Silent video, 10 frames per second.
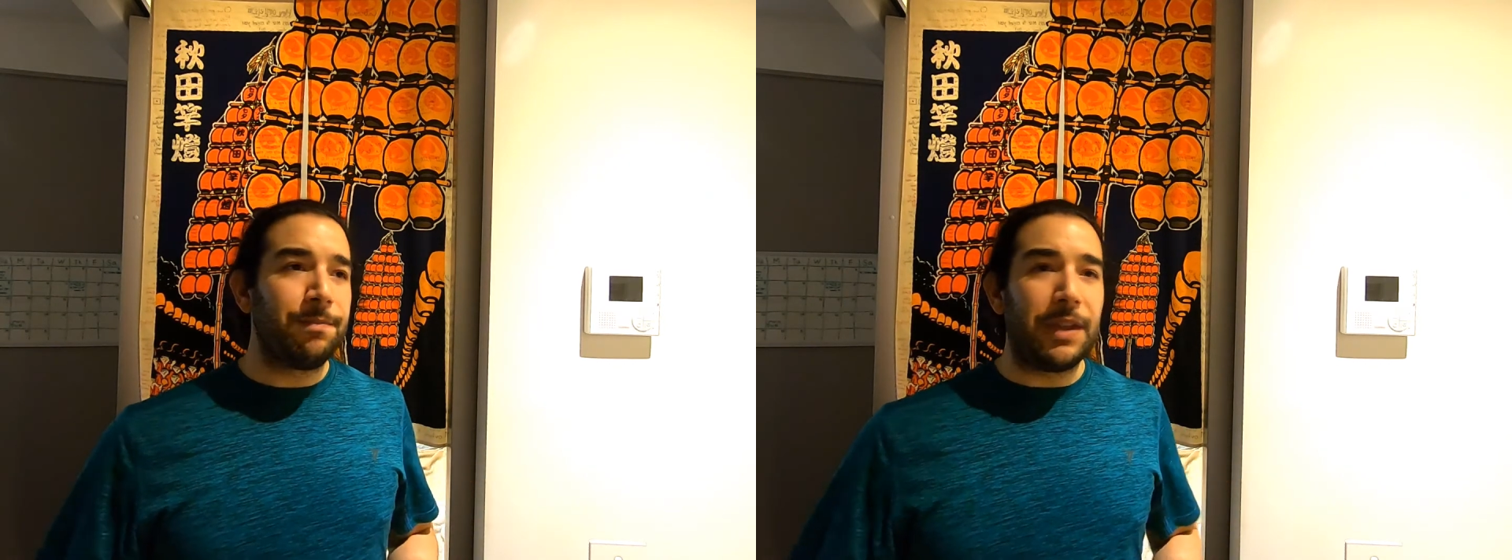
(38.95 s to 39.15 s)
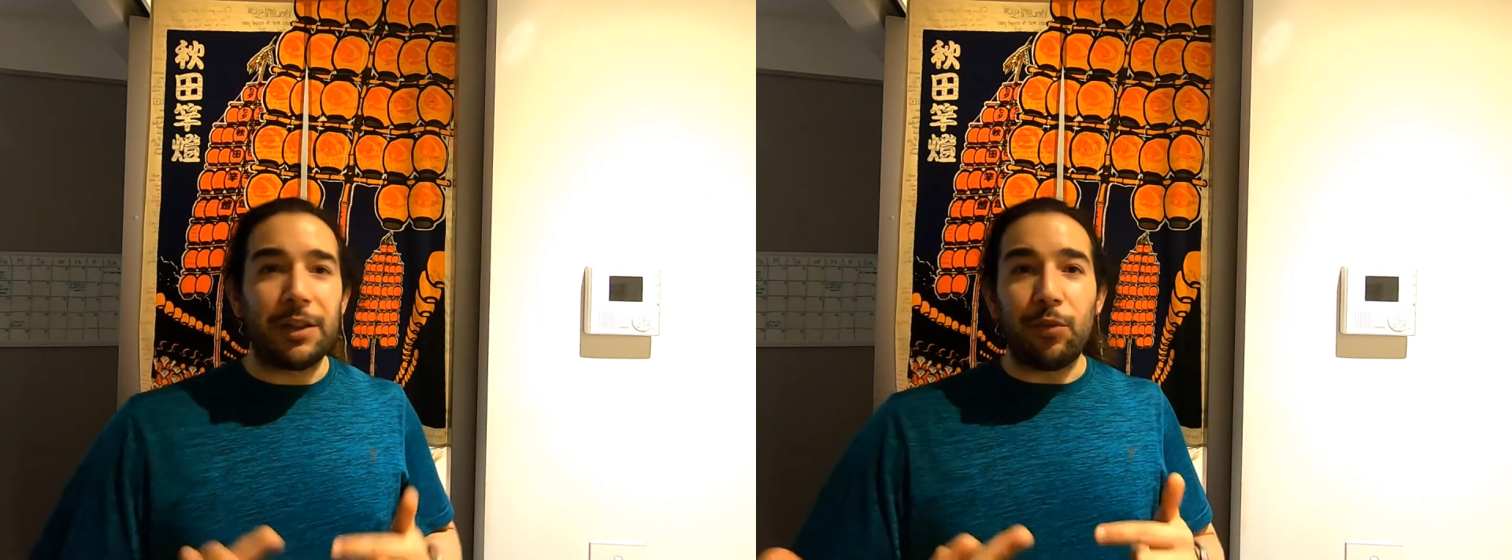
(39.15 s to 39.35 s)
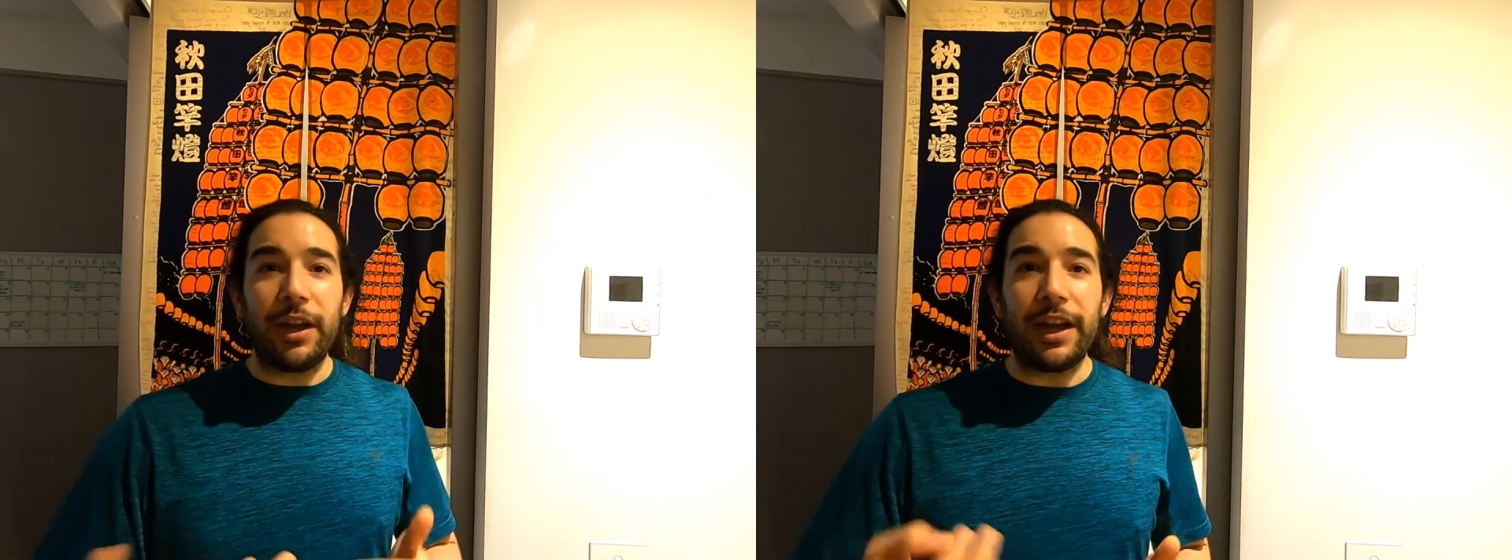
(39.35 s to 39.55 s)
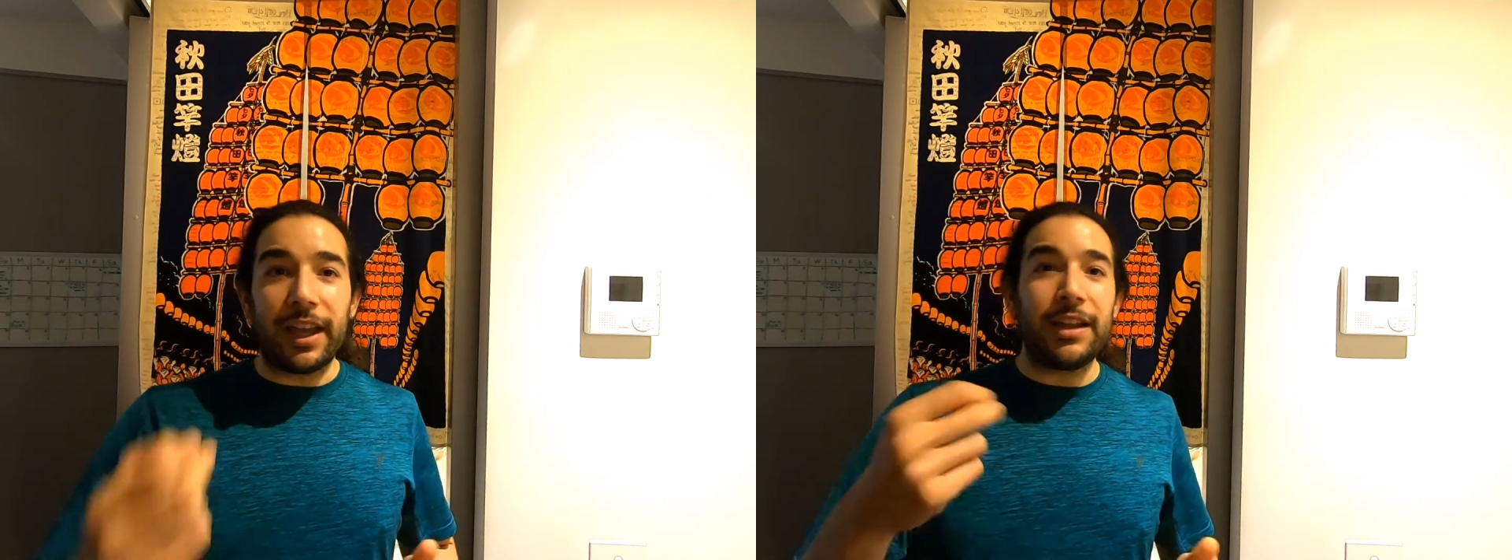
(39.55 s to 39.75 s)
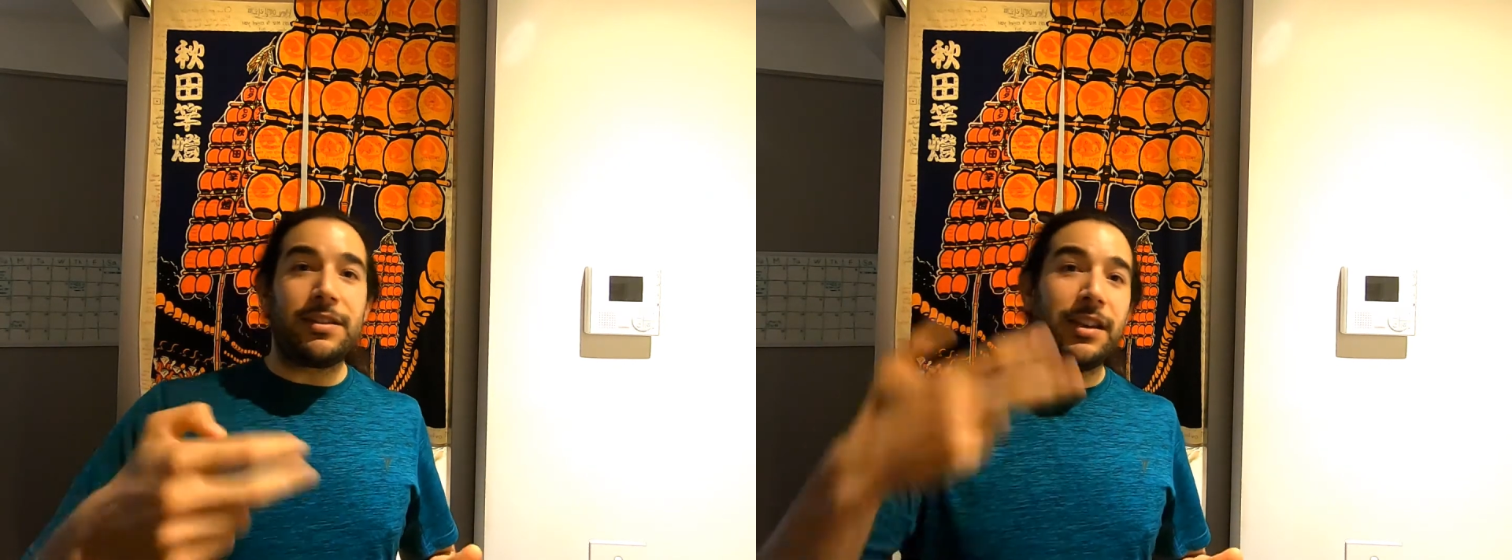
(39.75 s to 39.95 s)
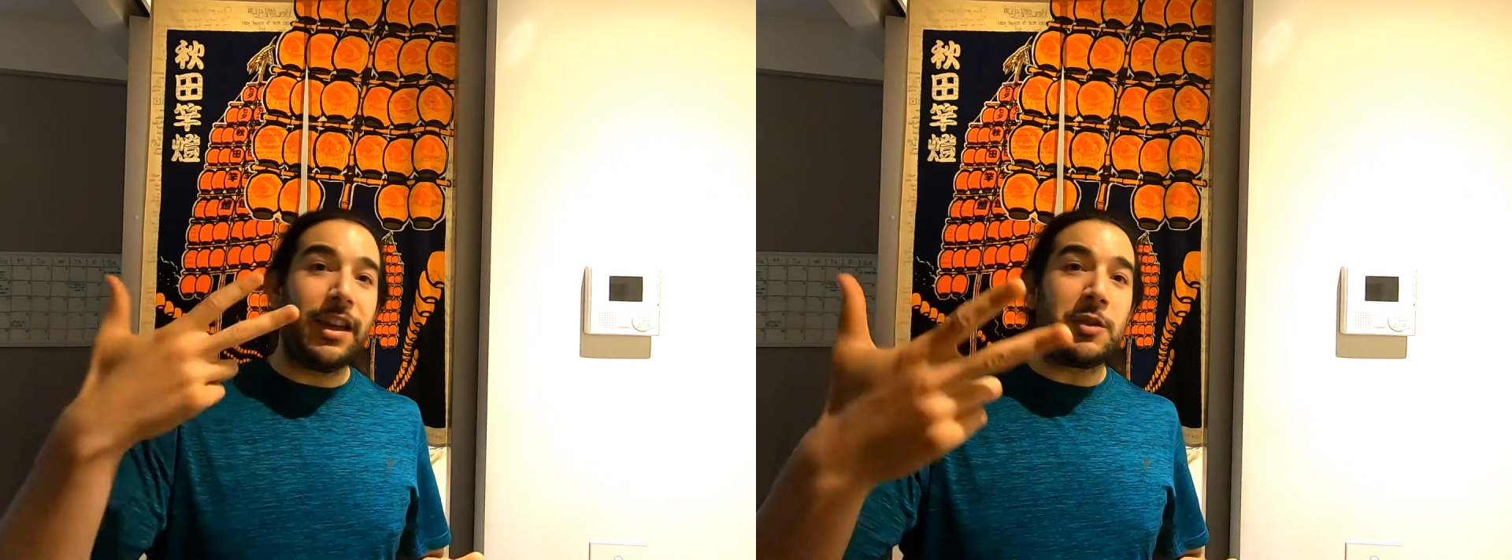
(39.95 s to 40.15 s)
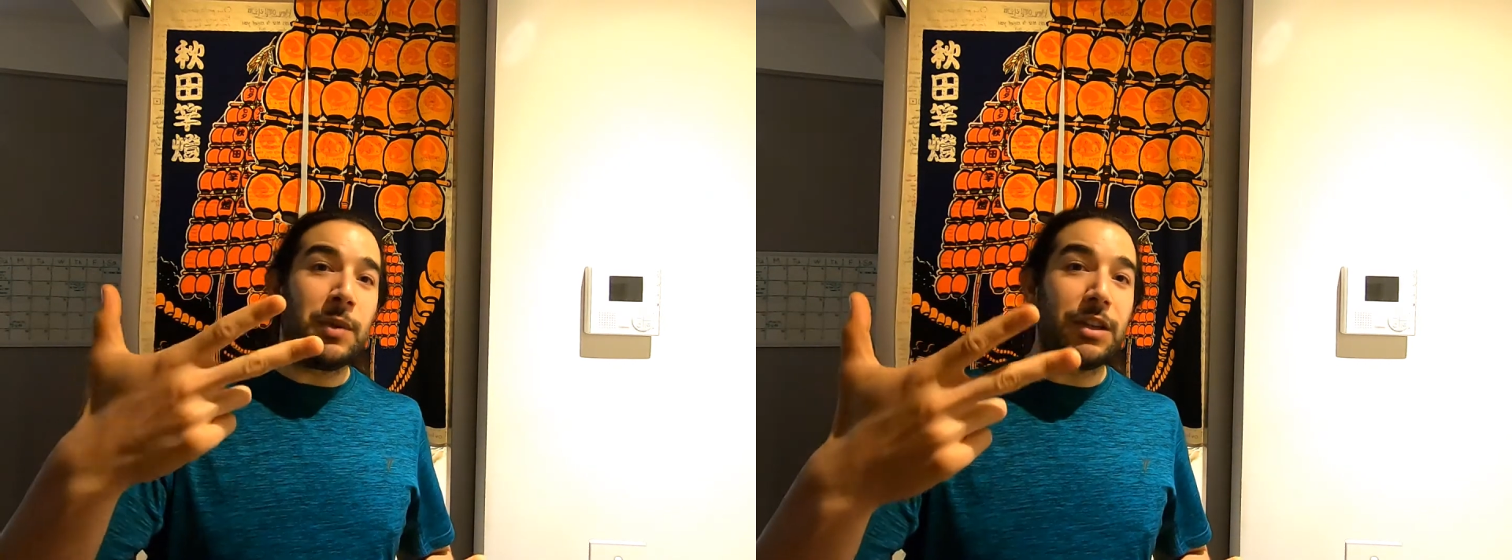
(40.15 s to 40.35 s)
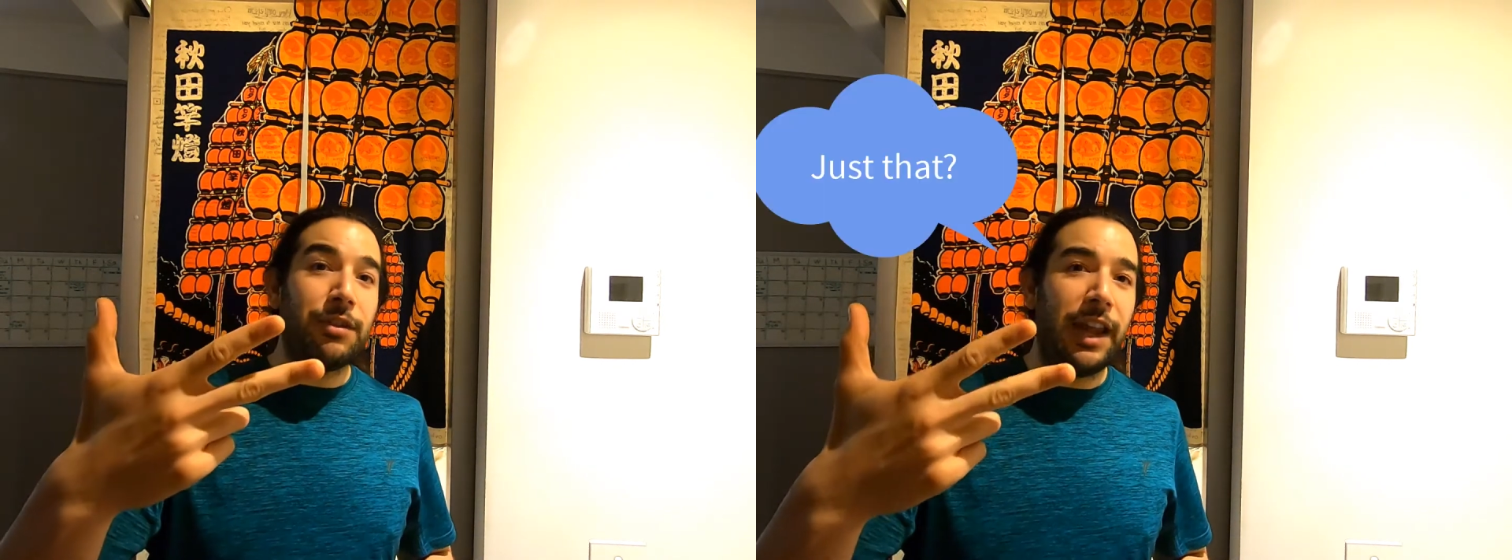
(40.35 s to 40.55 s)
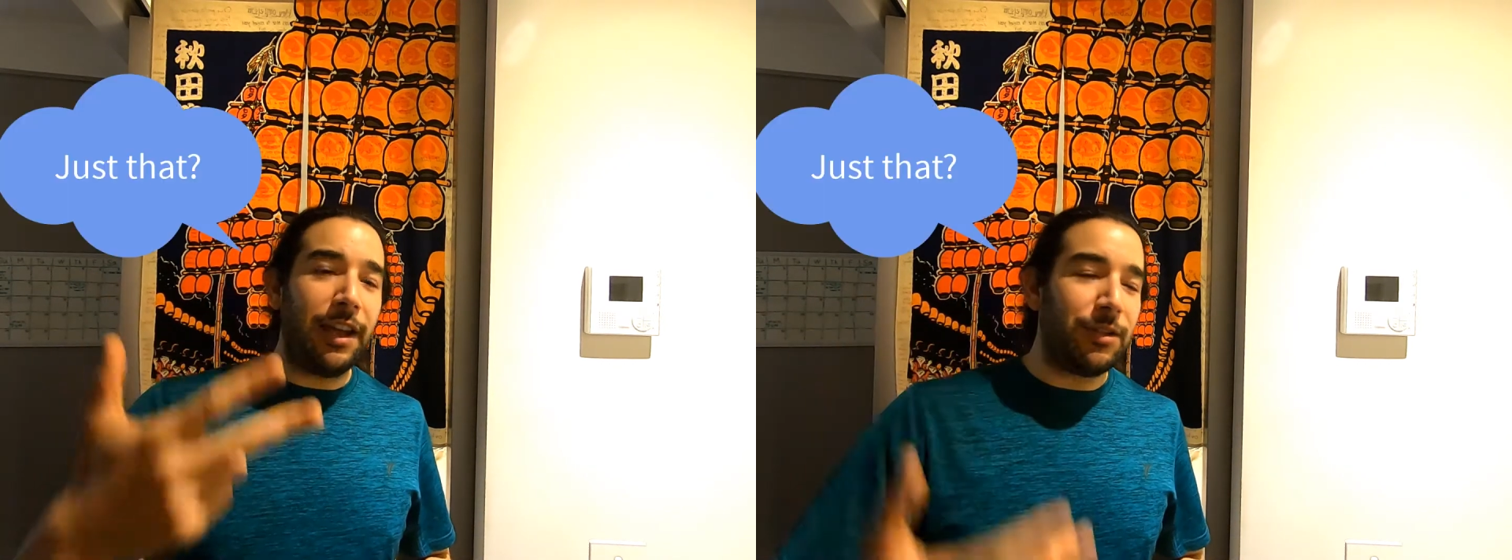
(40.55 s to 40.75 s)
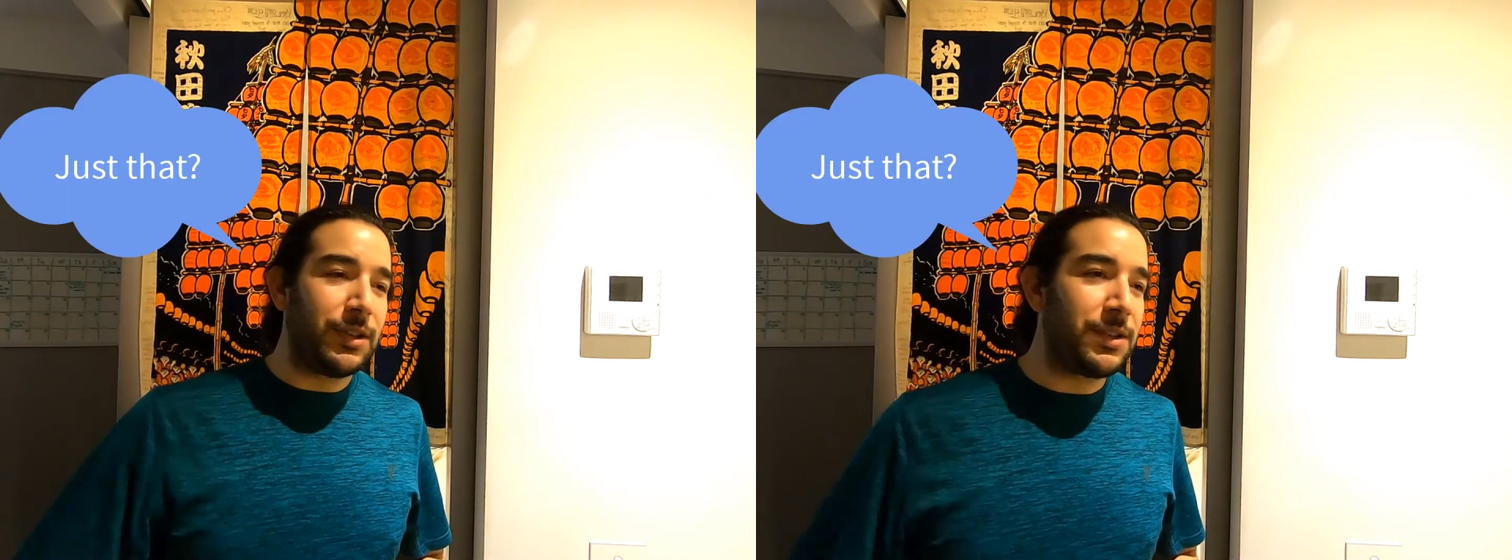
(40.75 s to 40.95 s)
That way I can say I speak three
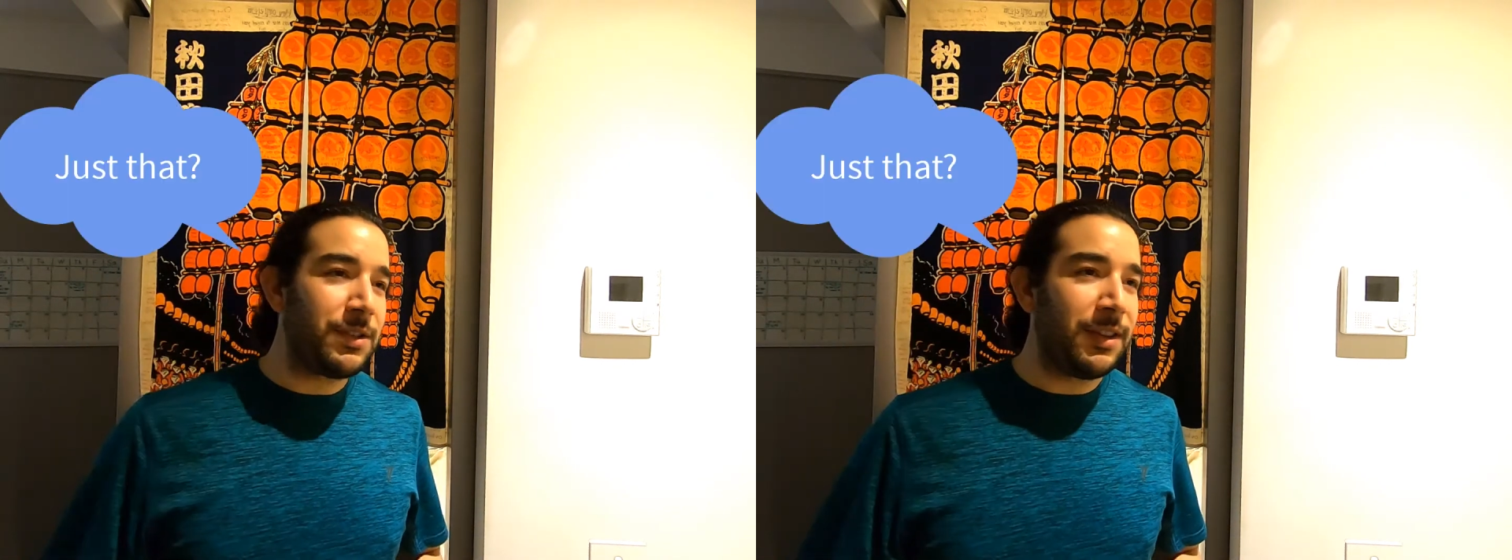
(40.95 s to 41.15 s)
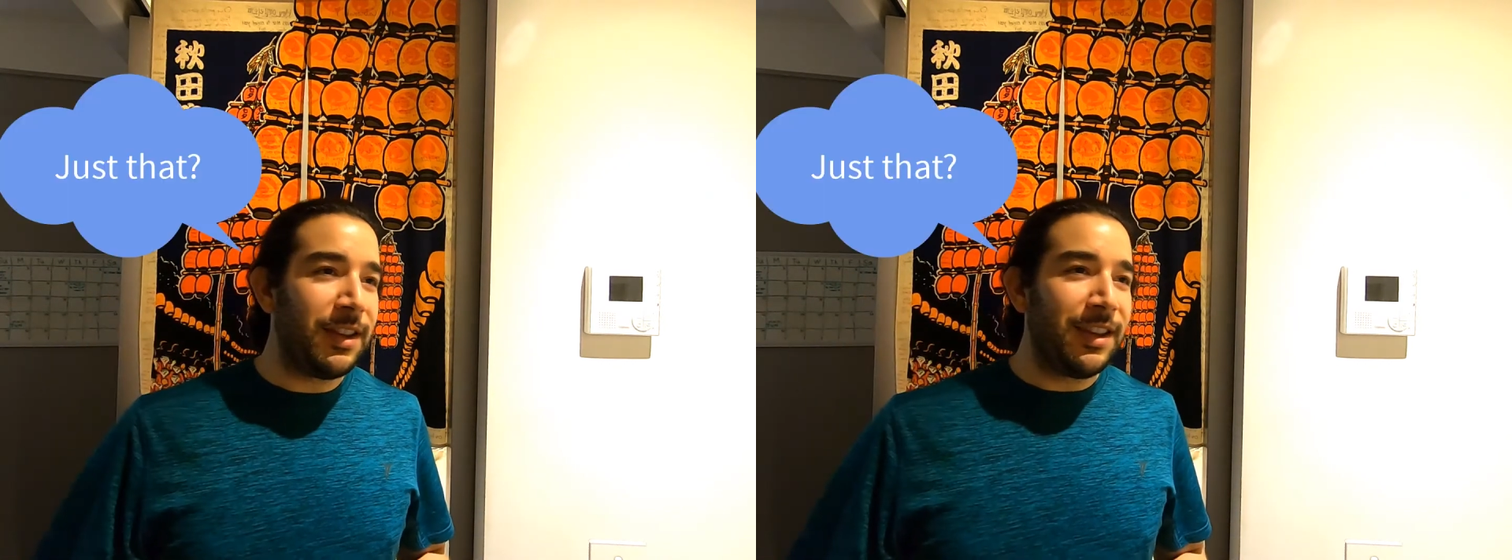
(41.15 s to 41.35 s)
languages.